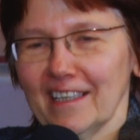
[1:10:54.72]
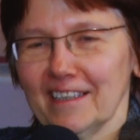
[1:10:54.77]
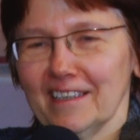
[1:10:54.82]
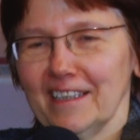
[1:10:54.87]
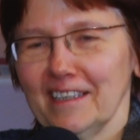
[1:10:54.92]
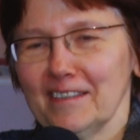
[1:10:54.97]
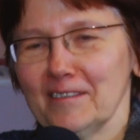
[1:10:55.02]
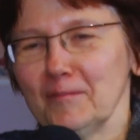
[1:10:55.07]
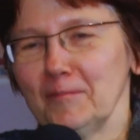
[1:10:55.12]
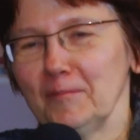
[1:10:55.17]
and
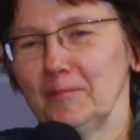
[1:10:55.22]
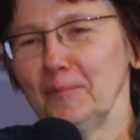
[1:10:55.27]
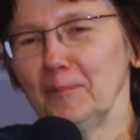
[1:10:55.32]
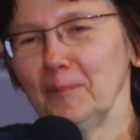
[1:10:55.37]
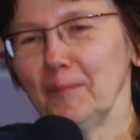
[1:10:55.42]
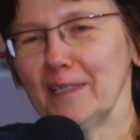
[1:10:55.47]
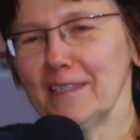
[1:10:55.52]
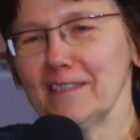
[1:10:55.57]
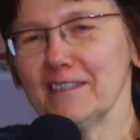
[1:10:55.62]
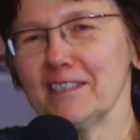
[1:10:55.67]
the
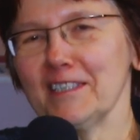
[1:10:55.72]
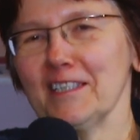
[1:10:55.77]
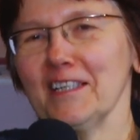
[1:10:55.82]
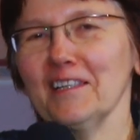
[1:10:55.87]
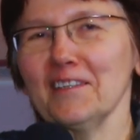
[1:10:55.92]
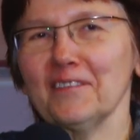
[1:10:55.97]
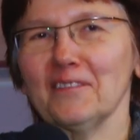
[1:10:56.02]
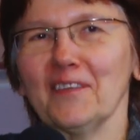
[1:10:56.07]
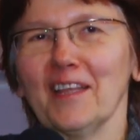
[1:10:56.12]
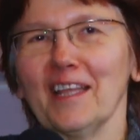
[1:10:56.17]

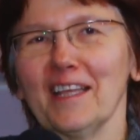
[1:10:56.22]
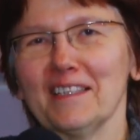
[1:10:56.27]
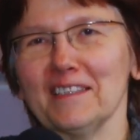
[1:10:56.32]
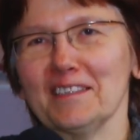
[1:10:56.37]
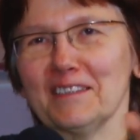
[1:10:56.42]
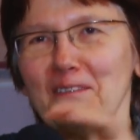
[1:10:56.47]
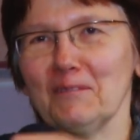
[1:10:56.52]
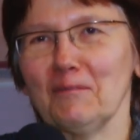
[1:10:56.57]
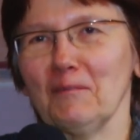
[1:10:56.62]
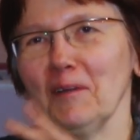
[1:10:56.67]
pencil
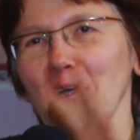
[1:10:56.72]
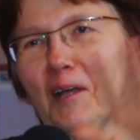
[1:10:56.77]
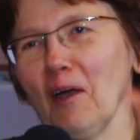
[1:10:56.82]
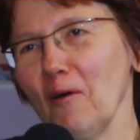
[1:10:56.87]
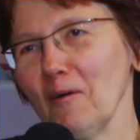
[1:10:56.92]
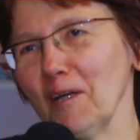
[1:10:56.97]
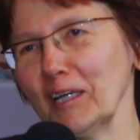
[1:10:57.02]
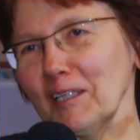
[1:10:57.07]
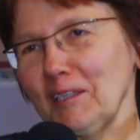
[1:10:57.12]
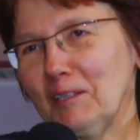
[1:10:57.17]
is
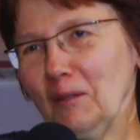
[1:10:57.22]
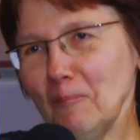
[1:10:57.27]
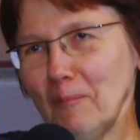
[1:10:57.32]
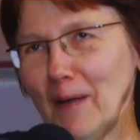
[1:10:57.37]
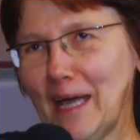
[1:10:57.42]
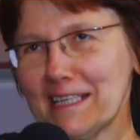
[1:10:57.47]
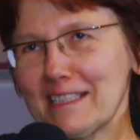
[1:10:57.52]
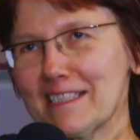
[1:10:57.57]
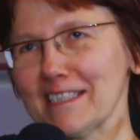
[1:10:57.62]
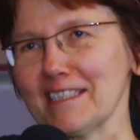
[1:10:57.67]
going
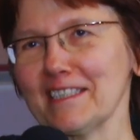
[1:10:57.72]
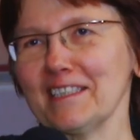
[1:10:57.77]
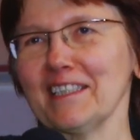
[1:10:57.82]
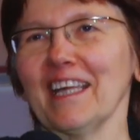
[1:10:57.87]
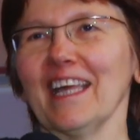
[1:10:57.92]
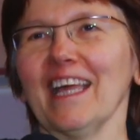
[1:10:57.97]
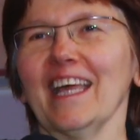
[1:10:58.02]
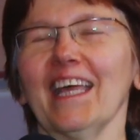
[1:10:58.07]
past.